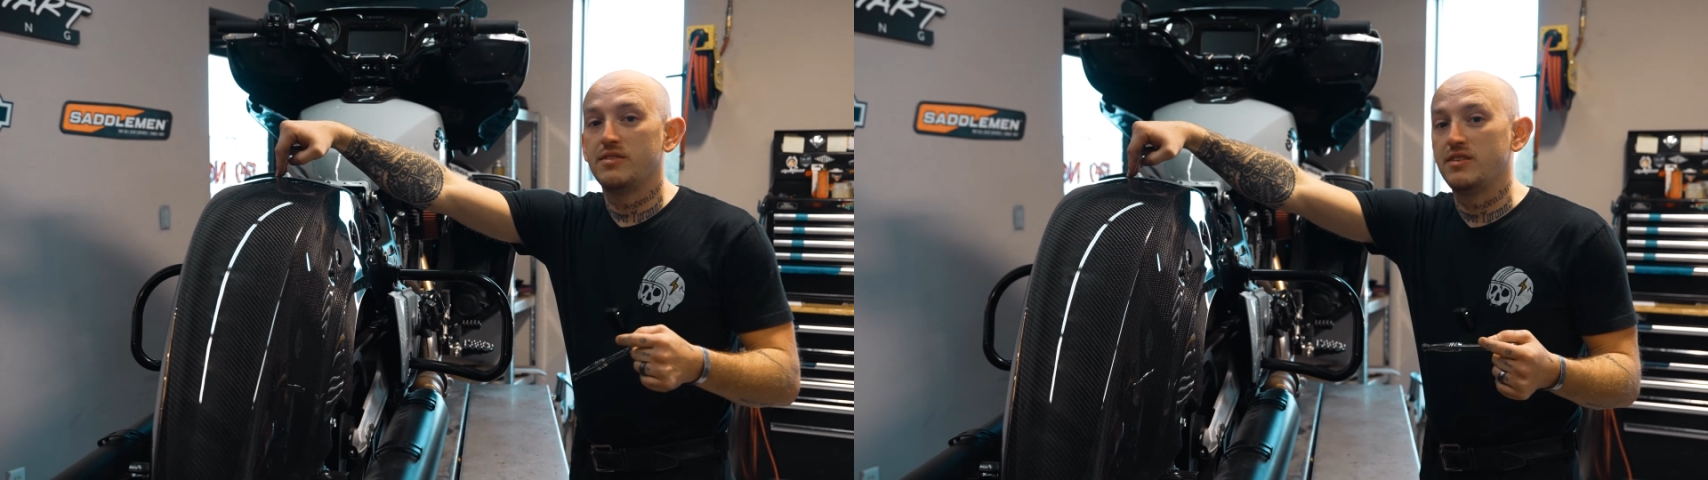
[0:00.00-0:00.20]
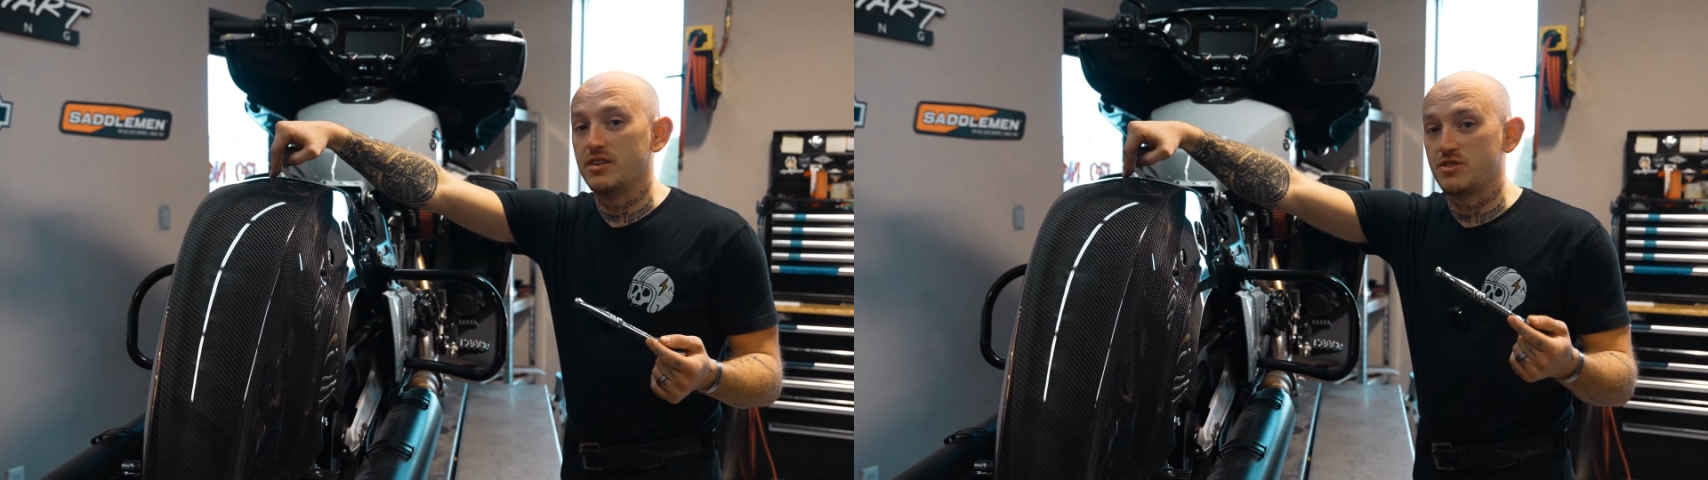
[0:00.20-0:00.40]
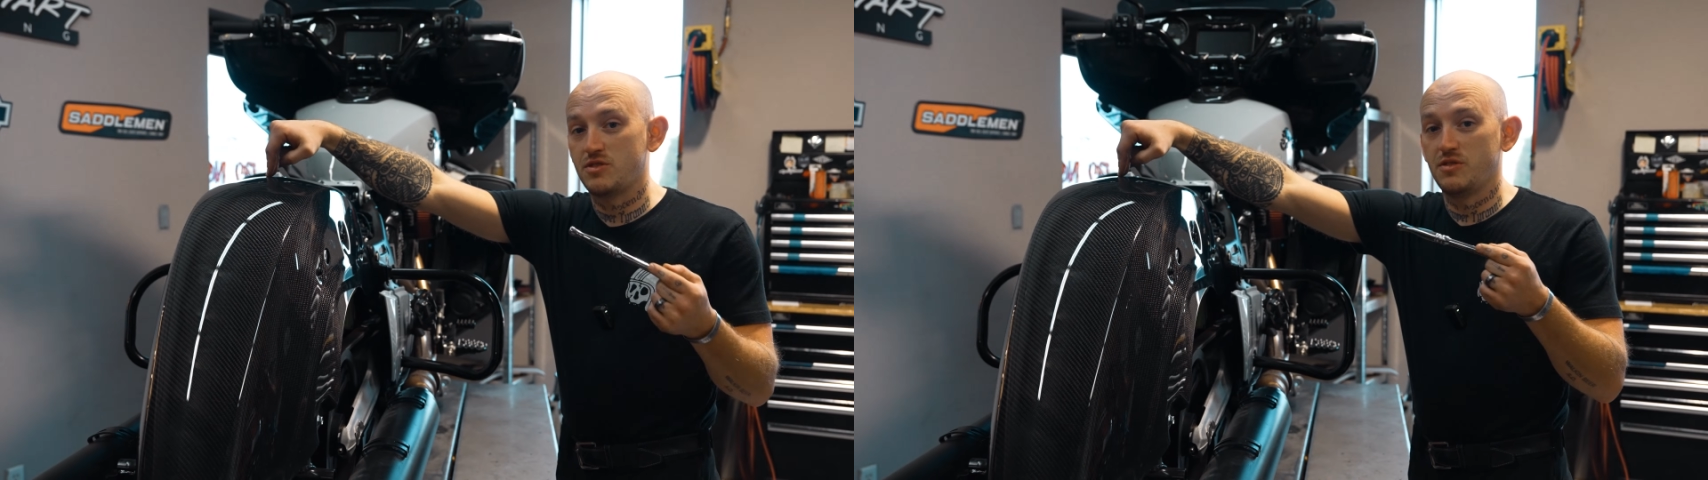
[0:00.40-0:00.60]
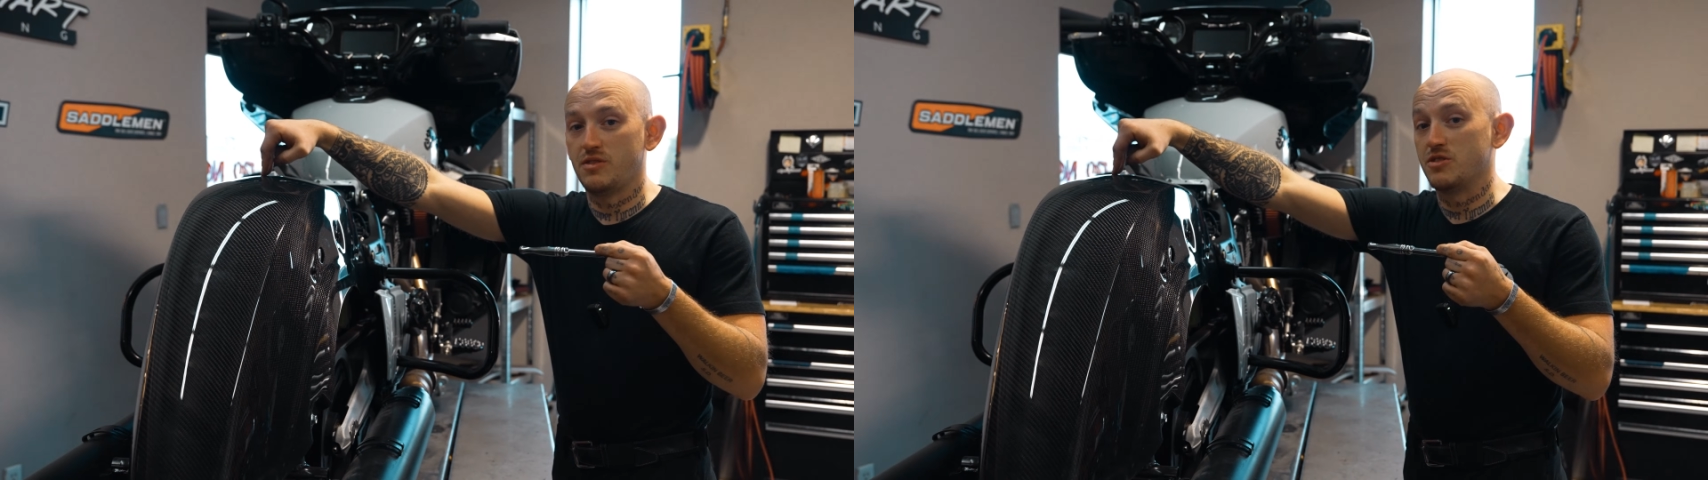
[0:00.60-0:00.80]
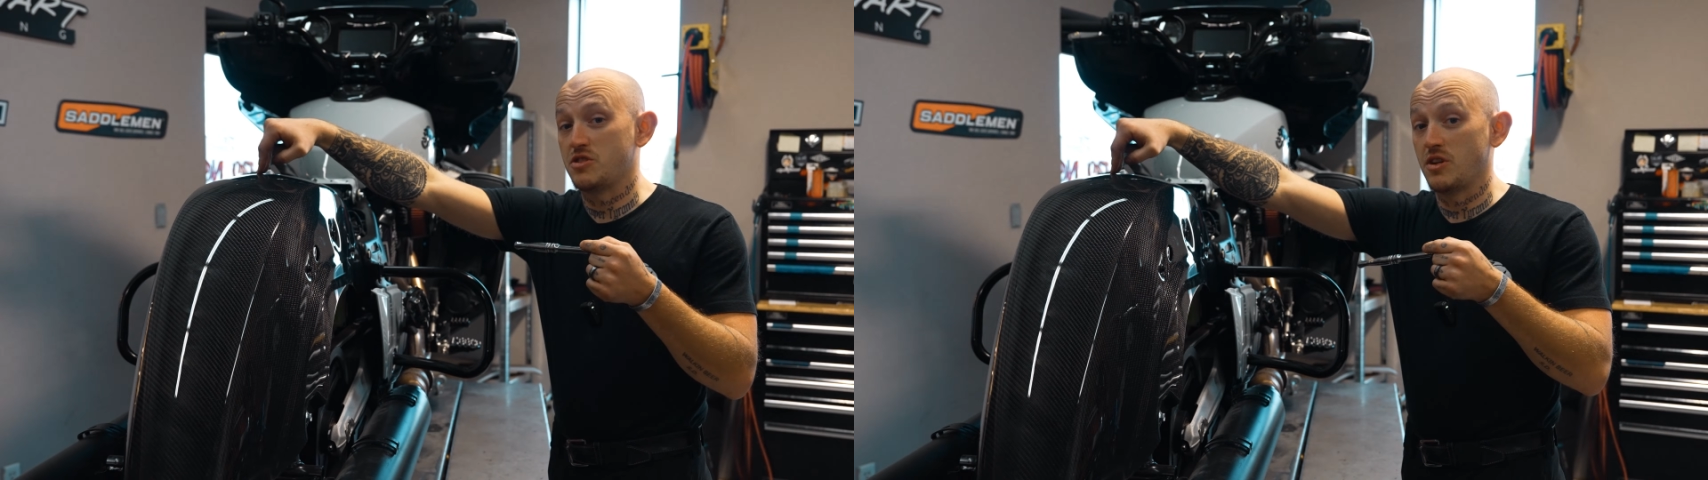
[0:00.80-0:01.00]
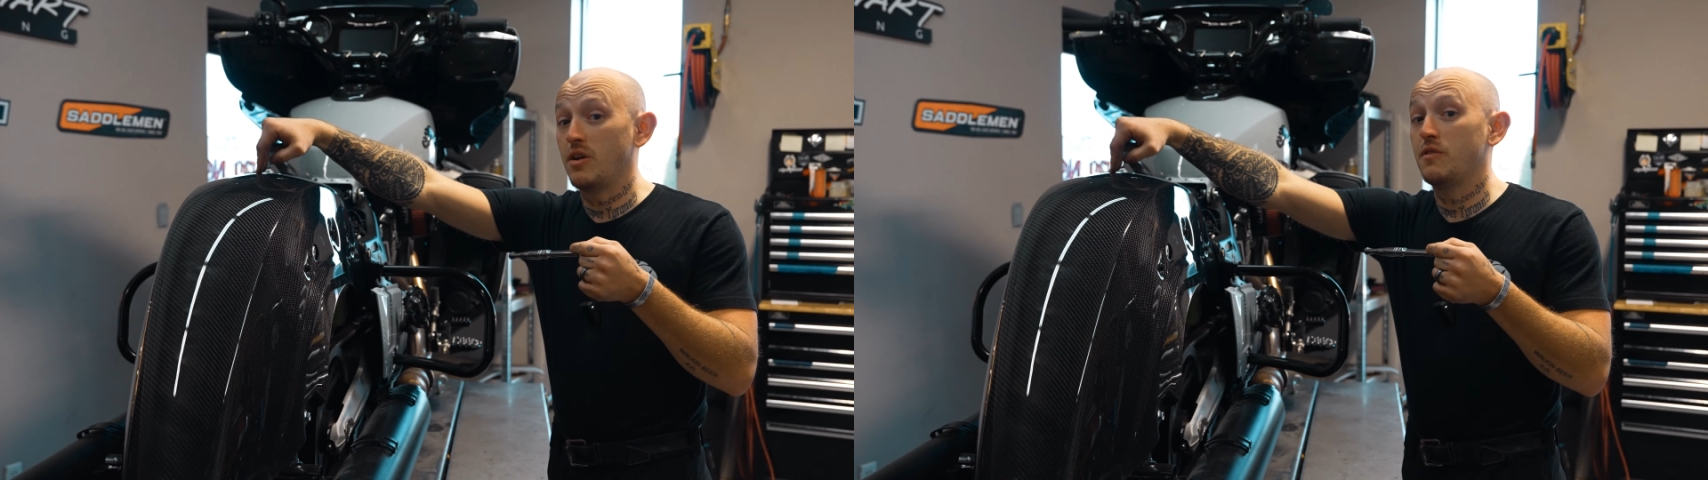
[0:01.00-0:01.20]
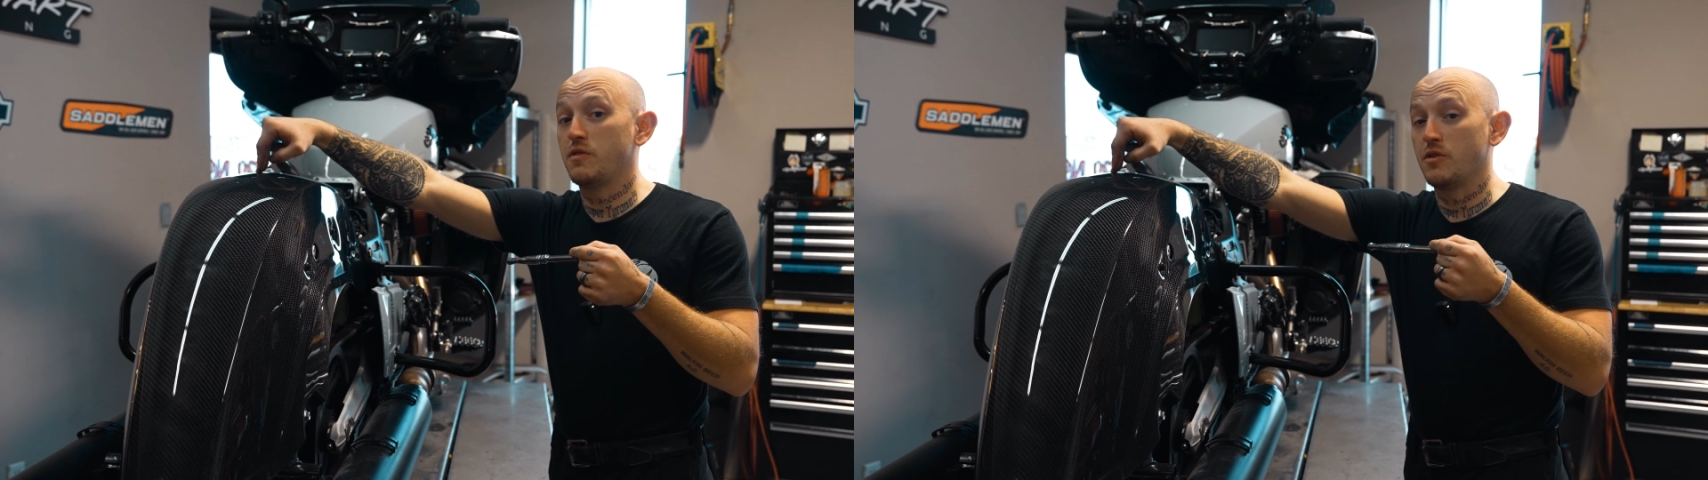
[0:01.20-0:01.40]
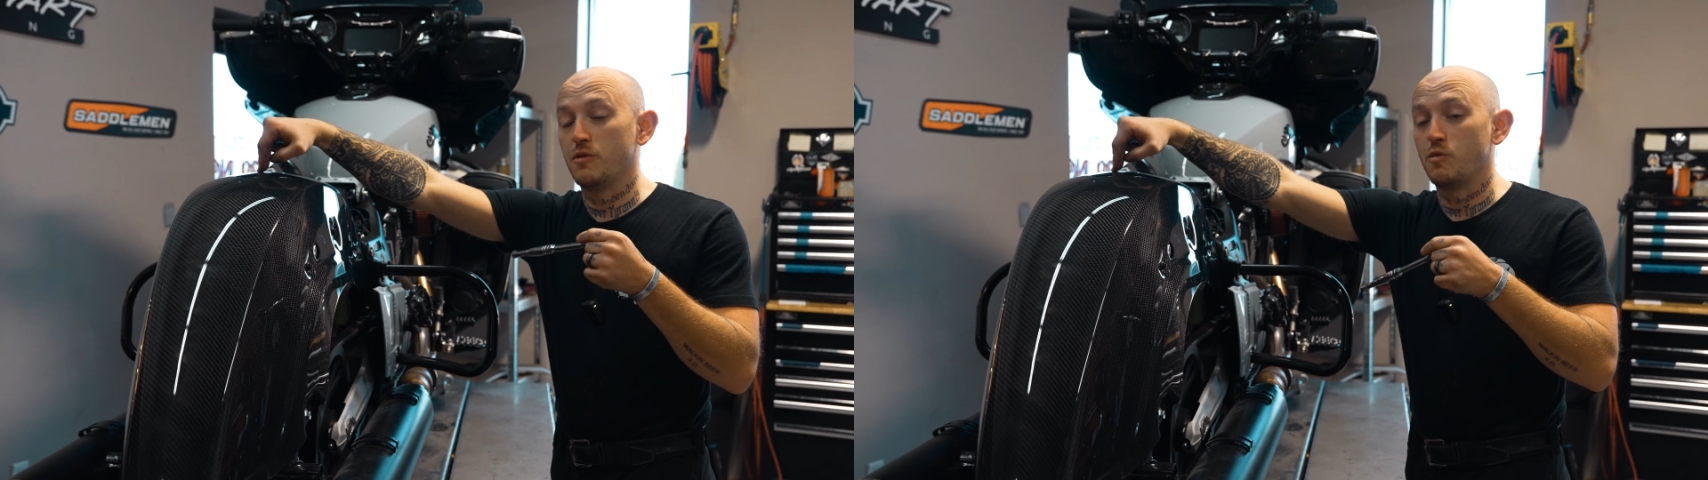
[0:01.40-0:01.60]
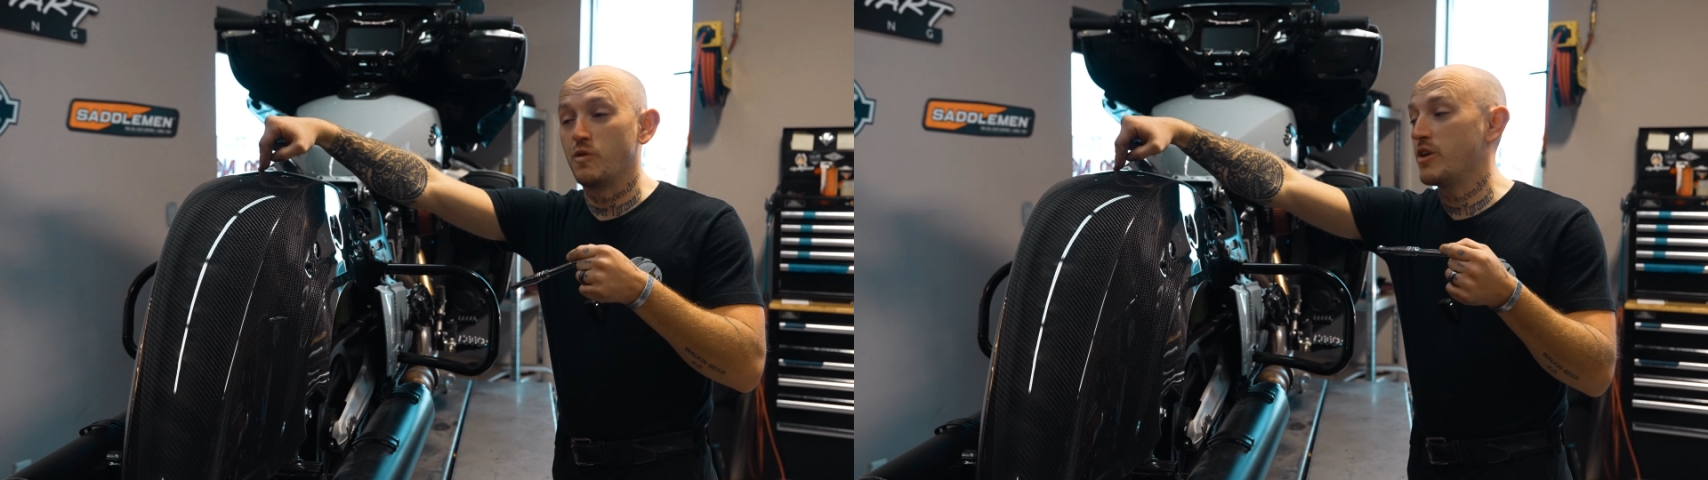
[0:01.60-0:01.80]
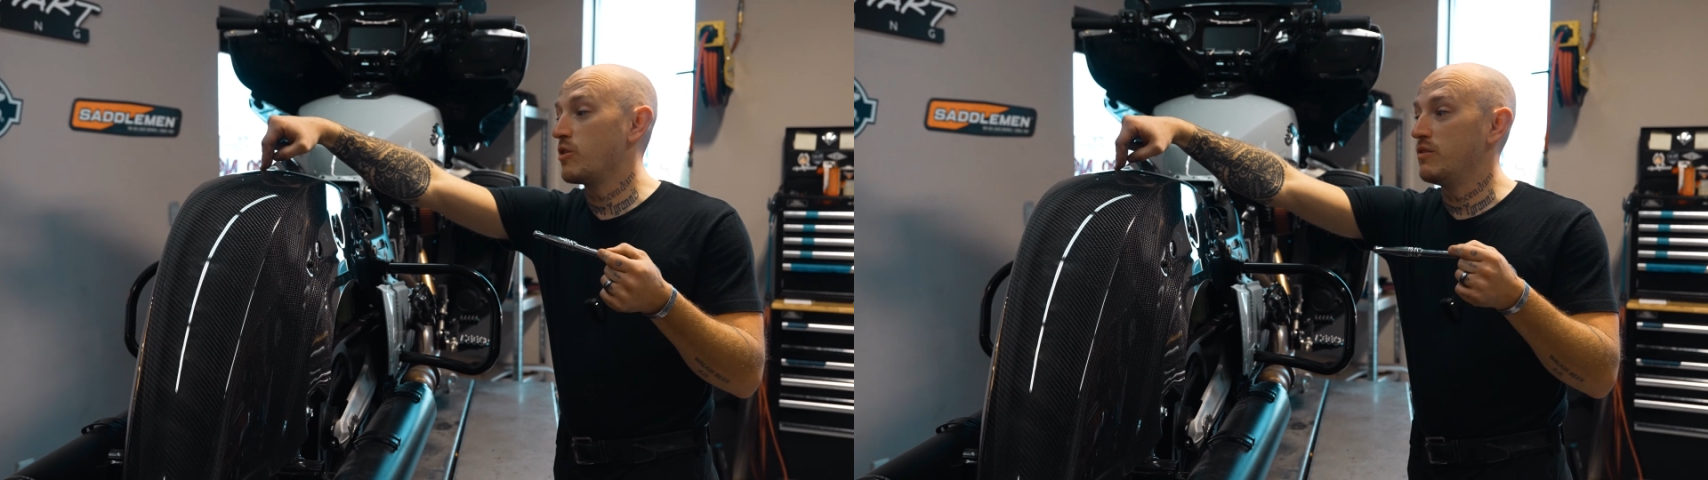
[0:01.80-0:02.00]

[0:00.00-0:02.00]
That's the stud for the rear